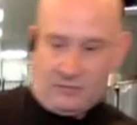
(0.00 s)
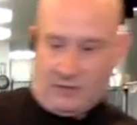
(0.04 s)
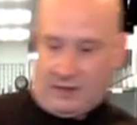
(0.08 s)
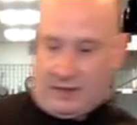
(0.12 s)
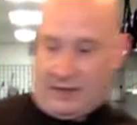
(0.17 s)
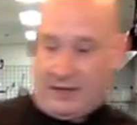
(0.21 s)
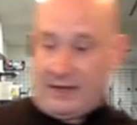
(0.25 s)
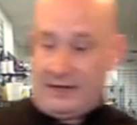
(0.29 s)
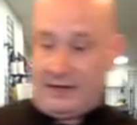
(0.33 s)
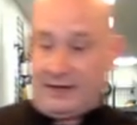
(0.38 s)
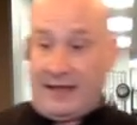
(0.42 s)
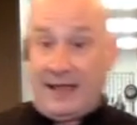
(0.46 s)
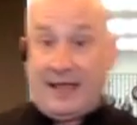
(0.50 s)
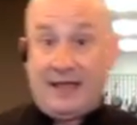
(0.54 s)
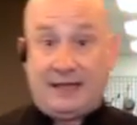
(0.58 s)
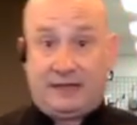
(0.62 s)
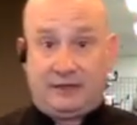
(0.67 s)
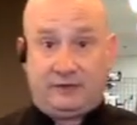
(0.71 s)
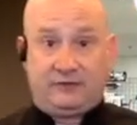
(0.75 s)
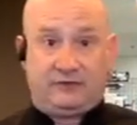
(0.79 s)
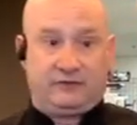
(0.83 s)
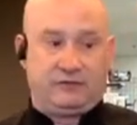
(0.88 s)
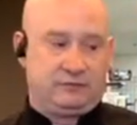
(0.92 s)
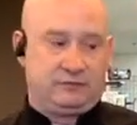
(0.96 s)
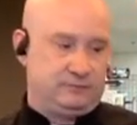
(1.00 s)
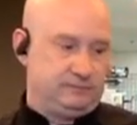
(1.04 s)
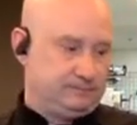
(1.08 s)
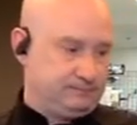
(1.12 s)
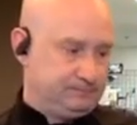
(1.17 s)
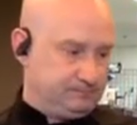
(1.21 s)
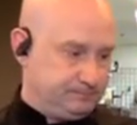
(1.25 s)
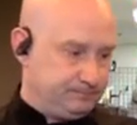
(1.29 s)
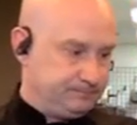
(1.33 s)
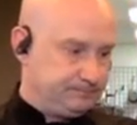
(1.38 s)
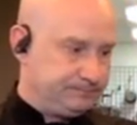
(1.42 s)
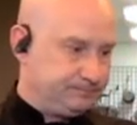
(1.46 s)
and eggs.
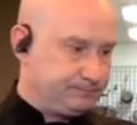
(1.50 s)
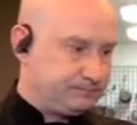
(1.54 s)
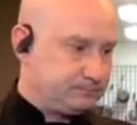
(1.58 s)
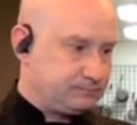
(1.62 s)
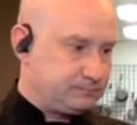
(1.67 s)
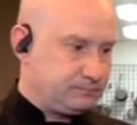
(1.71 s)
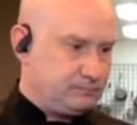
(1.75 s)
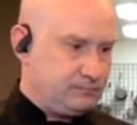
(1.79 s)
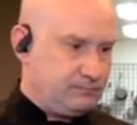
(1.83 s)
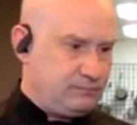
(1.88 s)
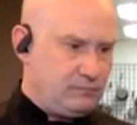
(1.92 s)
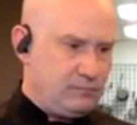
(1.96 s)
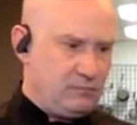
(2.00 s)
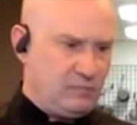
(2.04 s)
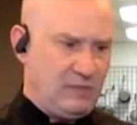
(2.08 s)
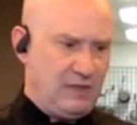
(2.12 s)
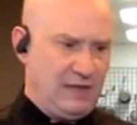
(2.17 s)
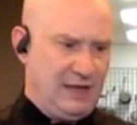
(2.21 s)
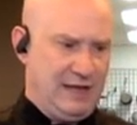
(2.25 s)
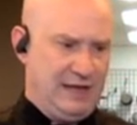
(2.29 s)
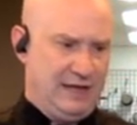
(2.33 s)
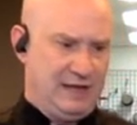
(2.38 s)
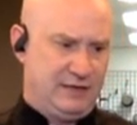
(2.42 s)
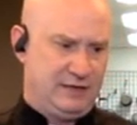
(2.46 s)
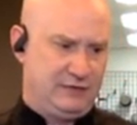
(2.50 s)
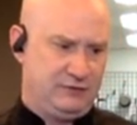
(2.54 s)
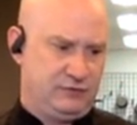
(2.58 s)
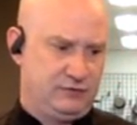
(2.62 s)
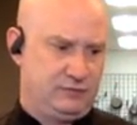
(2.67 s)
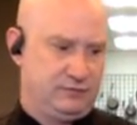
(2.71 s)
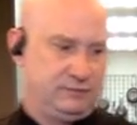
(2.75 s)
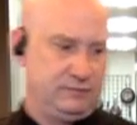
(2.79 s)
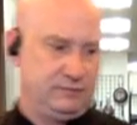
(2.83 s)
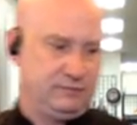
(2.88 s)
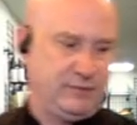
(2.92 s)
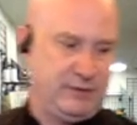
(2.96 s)
and
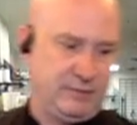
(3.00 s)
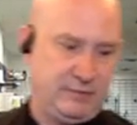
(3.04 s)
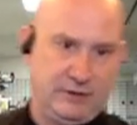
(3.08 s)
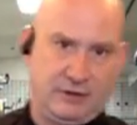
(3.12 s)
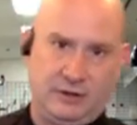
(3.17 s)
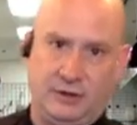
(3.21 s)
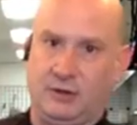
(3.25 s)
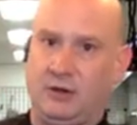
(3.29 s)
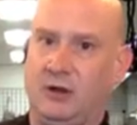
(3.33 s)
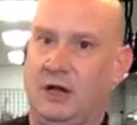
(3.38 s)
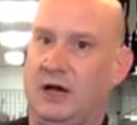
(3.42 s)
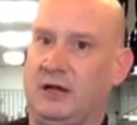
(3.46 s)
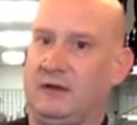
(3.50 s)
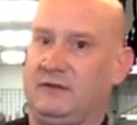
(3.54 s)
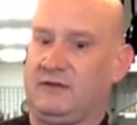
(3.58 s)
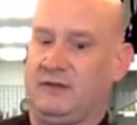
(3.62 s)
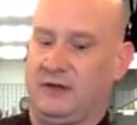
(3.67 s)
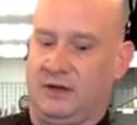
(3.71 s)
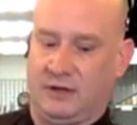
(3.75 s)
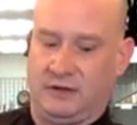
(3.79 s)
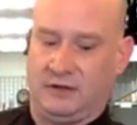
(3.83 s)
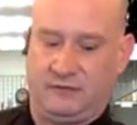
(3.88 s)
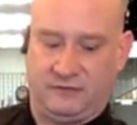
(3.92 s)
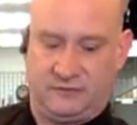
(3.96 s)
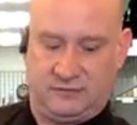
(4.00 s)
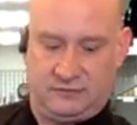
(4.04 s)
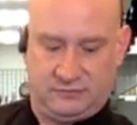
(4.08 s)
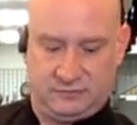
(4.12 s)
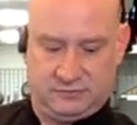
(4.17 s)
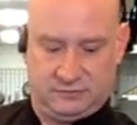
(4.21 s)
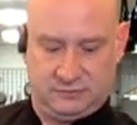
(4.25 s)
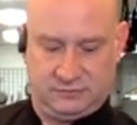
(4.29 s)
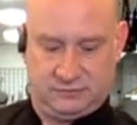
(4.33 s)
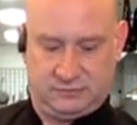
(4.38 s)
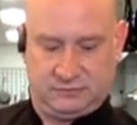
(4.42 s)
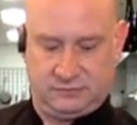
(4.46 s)
maybe a little hot sauce.
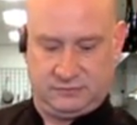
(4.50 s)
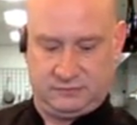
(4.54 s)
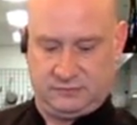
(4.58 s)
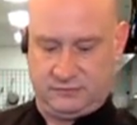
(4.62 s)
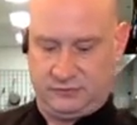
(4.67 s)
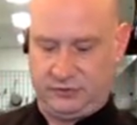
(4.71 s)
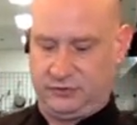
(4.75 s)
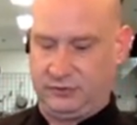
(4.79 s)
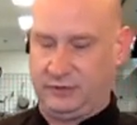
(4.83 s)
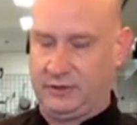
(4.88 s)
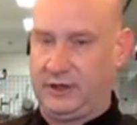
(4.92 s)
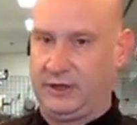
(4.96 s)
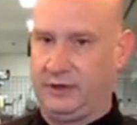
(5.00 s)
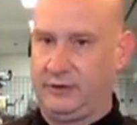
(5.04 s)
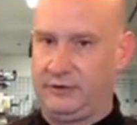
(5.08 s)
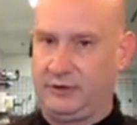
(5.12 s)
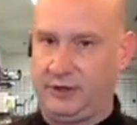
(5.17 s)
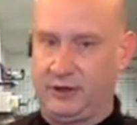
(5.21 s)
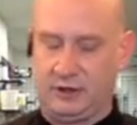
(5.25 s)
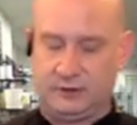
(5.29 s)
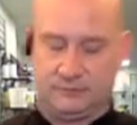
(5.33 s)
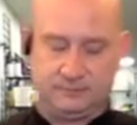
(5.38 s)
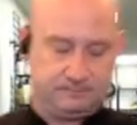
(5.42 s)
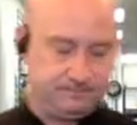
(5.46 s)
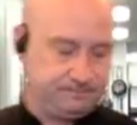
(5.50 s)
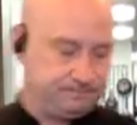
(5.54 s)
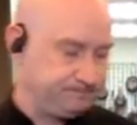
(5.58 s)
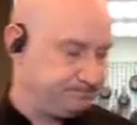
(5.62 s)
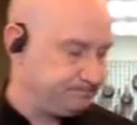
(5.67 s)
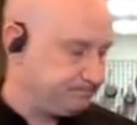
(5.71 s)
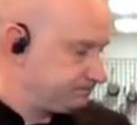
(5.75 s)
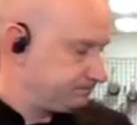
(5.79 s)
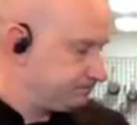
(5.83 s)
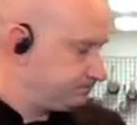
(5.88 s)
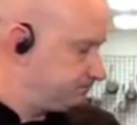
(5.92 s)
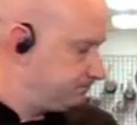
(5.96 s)
We're doing hair of the dog.
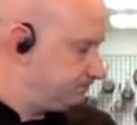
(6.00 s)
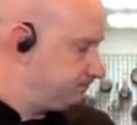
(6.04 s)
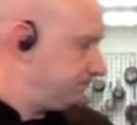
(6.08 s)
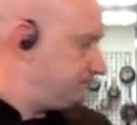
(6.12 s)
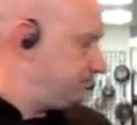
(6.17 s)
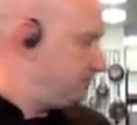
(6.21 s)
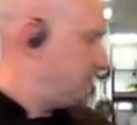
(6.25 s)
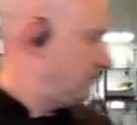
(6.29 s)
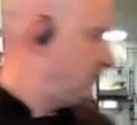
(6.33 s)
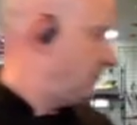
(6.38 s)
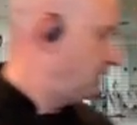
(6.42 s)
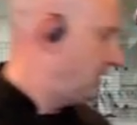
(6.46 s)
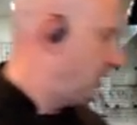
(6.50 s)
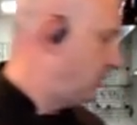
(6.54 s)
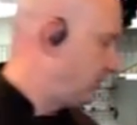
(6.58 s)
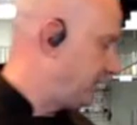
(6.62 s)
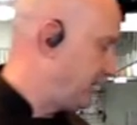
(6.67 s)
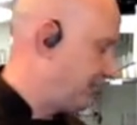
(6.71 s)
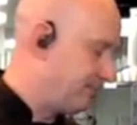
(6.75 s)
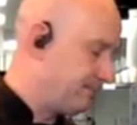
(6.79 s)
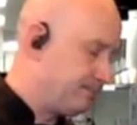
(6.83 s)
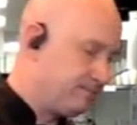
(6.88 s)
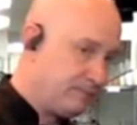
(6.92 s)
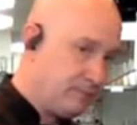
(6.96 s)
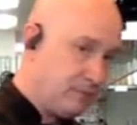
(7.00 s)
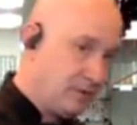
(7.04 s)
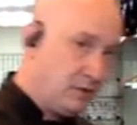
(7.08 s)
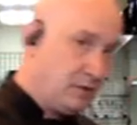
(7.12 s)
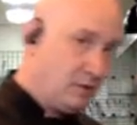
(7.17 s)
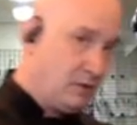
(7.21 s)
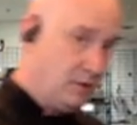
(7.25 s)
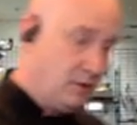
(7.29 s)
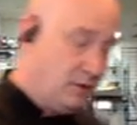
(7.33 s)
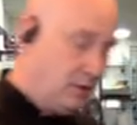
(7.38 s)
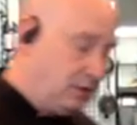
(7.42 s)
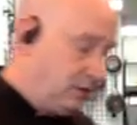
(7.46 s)
Okay,
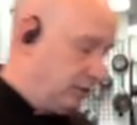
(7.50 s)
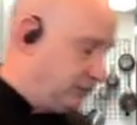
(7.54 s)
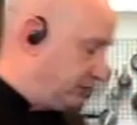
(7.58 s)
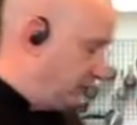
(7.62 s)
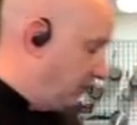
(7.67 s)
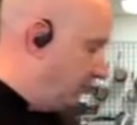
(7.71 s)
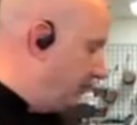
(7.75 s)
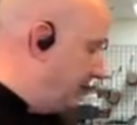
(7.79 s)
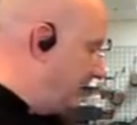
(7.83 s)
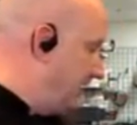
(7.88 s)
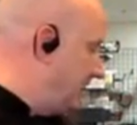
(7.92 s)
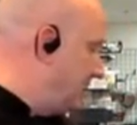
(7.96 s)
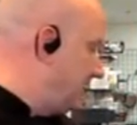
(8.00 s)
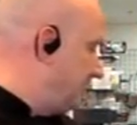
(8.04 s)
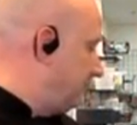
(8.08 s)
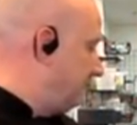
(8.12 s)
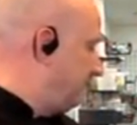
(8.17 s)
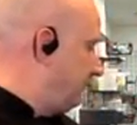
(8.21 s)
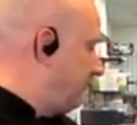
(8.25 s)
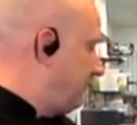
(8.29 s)
so we have